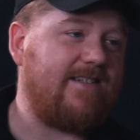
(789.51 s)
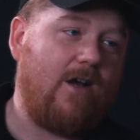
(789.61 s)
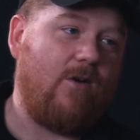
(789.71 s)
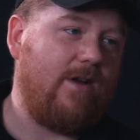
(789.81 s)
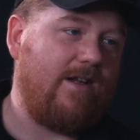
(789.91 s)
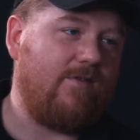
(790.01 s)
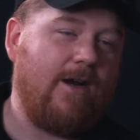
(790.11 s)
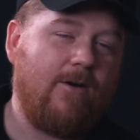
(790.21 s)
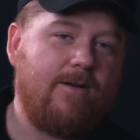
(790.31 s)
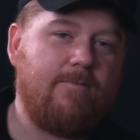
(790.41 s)
how it's
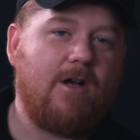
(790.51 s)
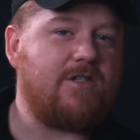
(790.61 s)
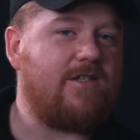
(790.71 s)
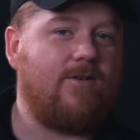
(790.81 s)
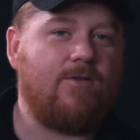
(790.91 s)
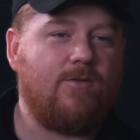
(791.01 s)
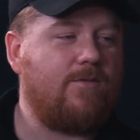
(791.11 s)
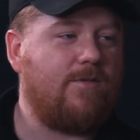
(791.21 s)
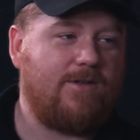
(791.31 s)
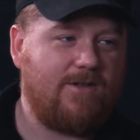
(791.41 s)
very much so
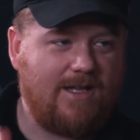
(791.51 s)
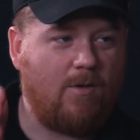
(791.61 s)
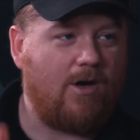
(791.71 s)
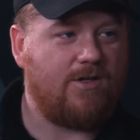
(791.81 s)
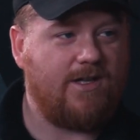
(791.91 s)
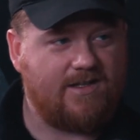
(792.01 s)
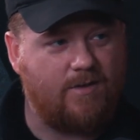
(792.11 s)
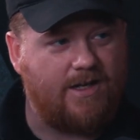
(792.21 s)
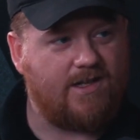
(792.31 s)
they want you this way.